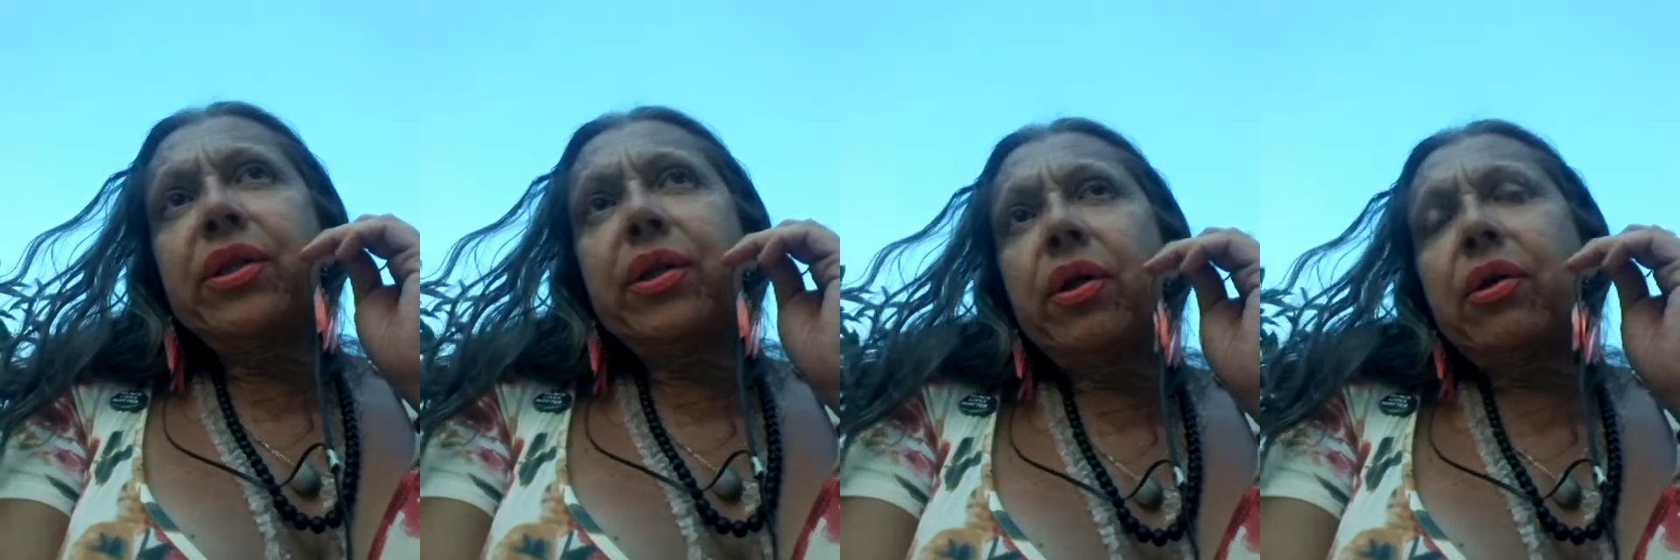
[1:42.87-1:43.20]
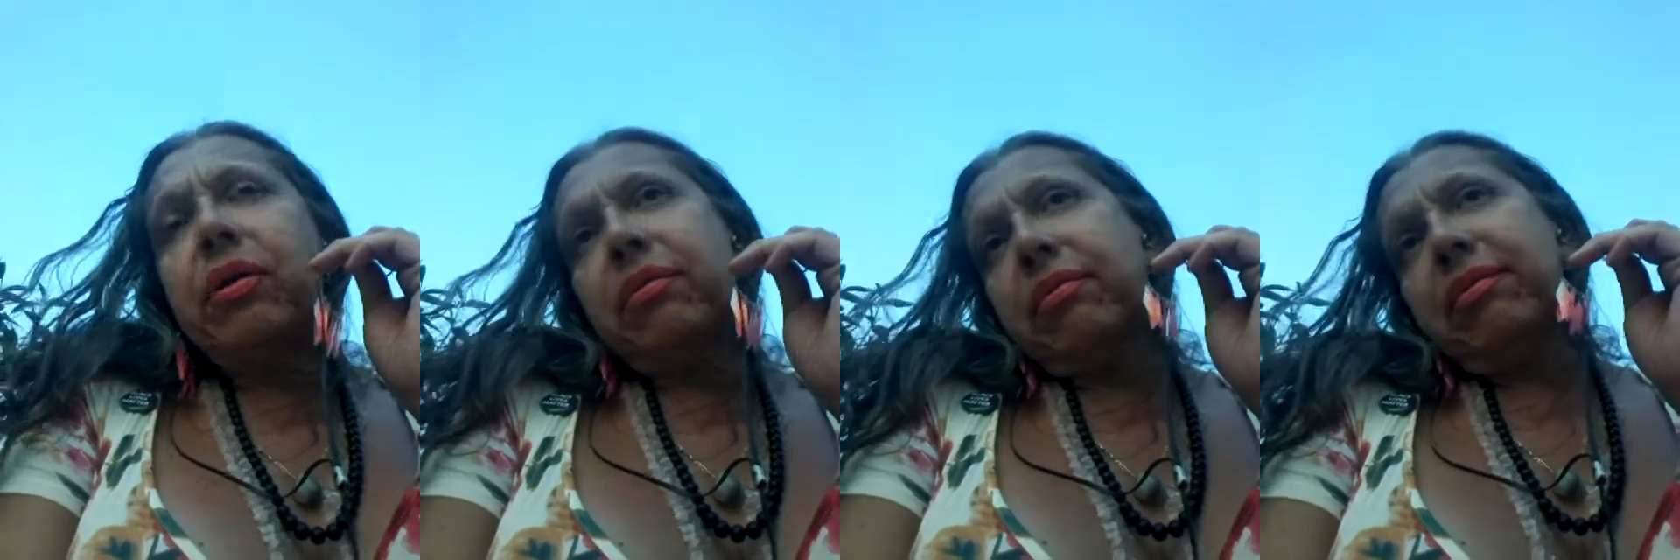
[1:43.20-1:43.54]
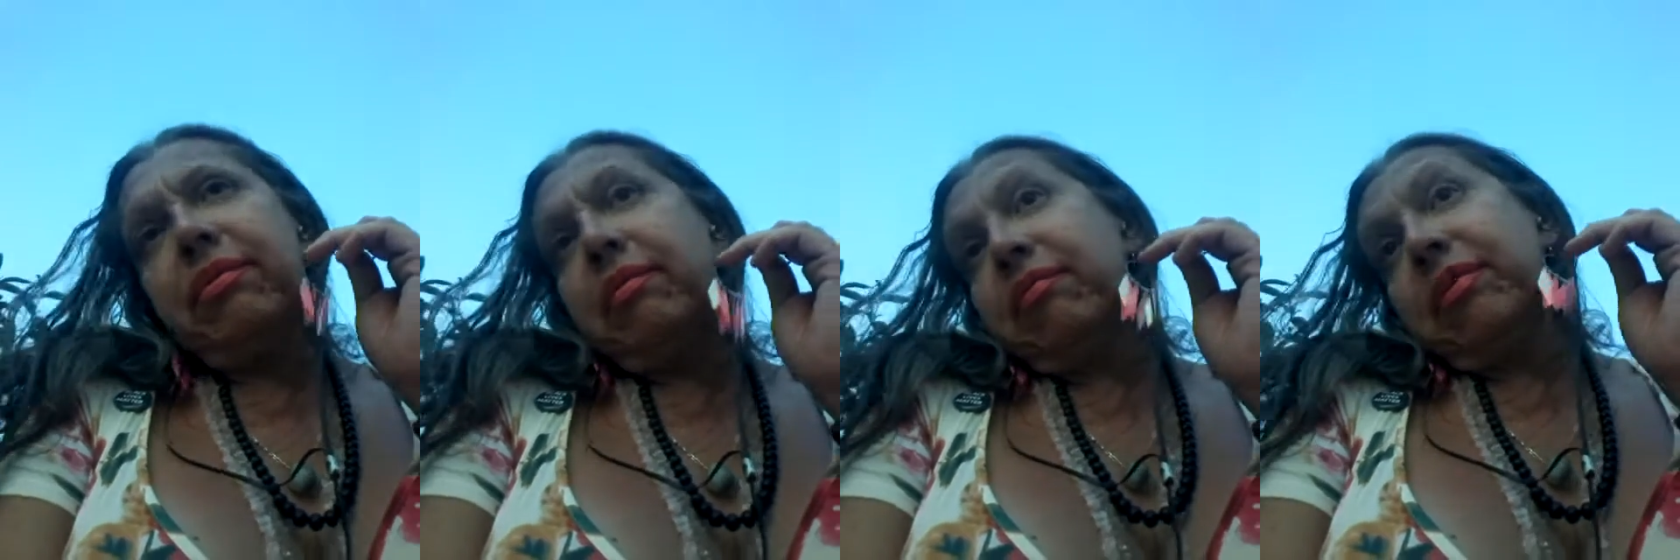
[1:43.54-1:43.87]
So
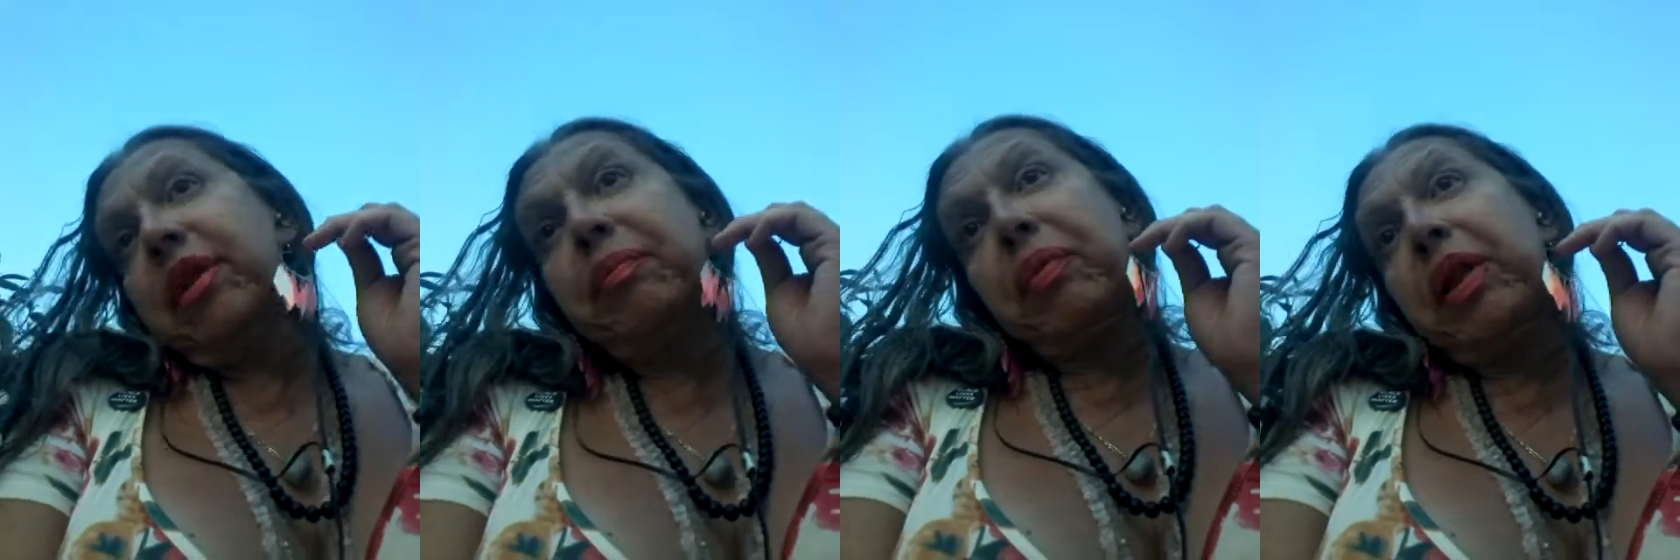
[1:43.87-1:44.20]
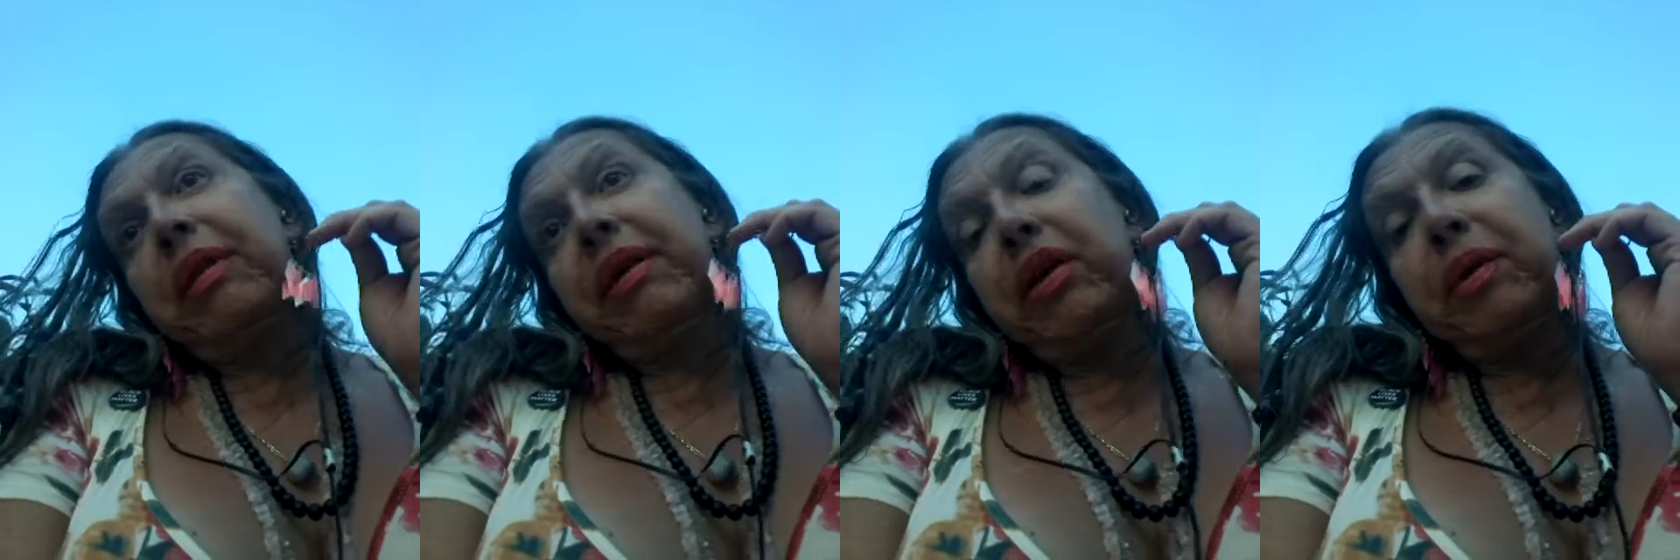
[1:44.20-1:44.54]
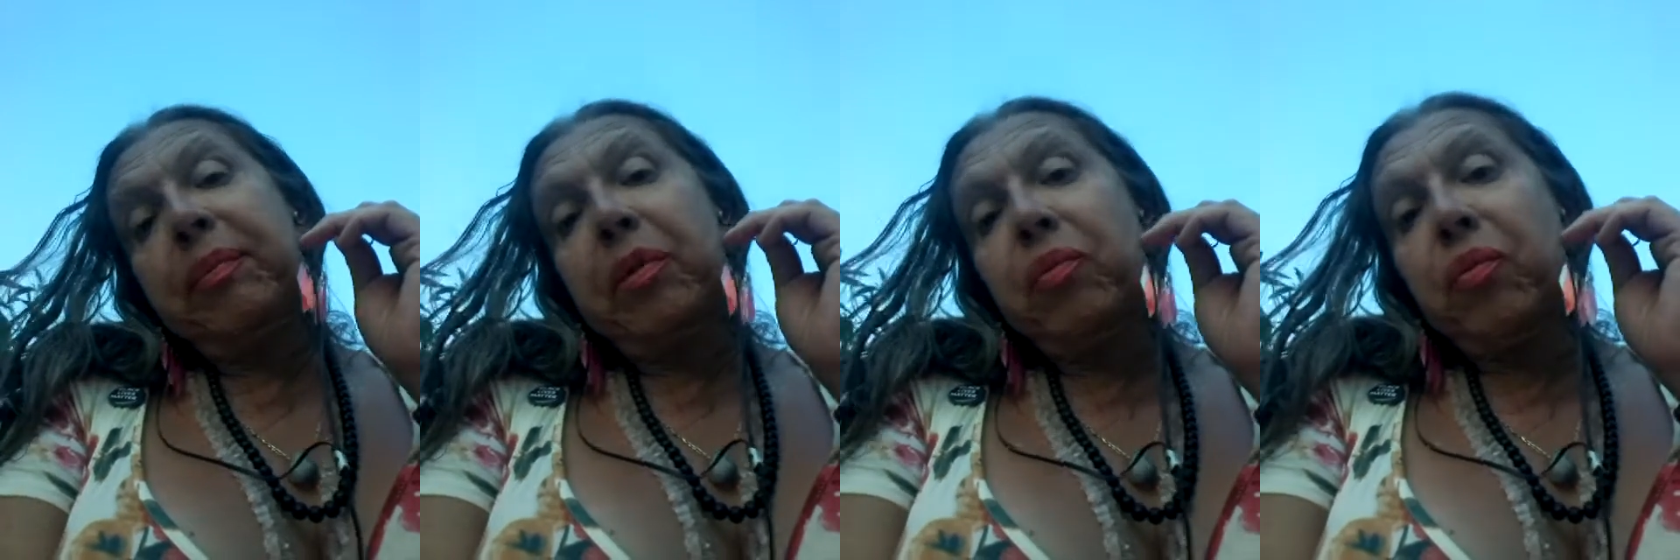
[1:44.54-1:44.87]
he probably could
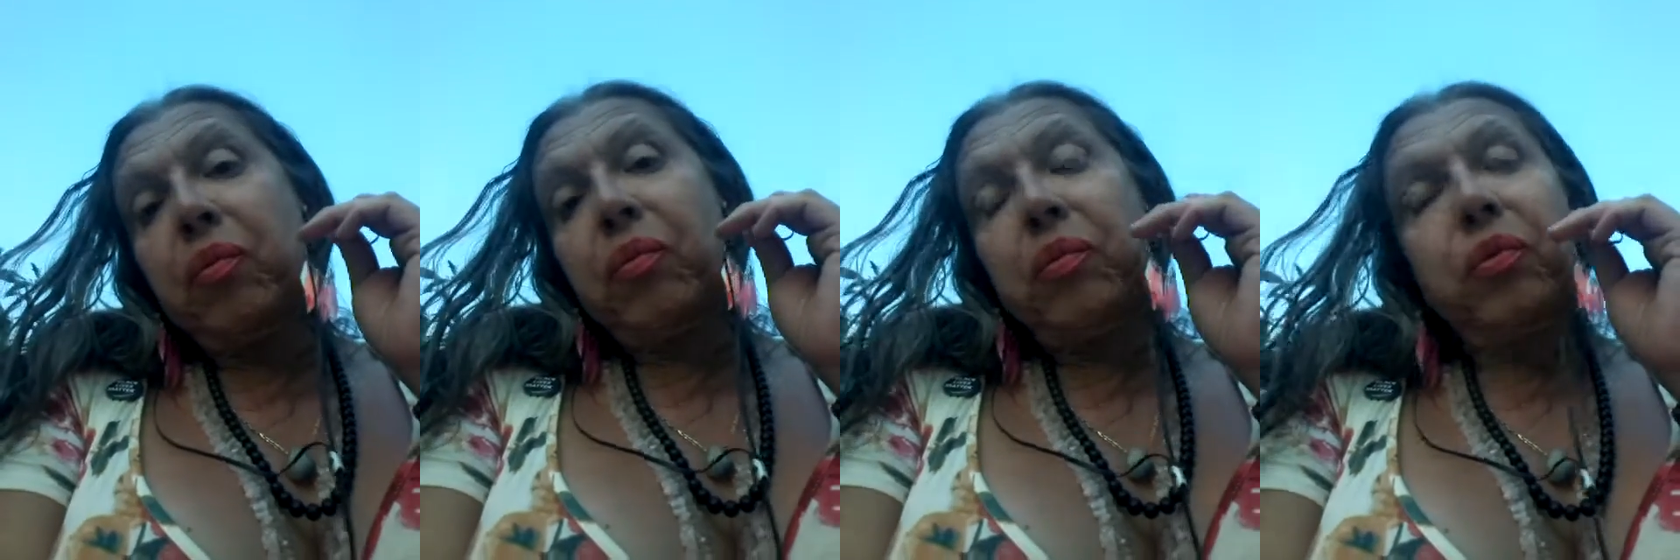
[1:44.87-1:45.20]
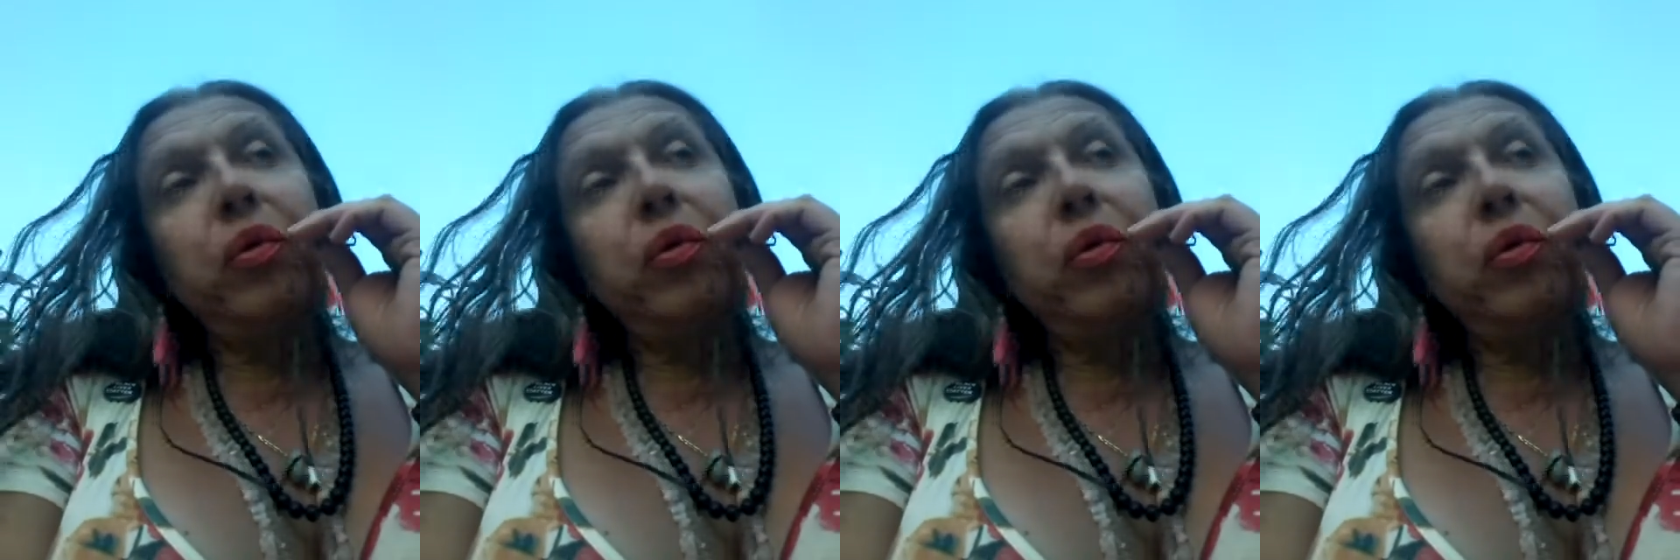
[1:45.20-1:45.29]
have been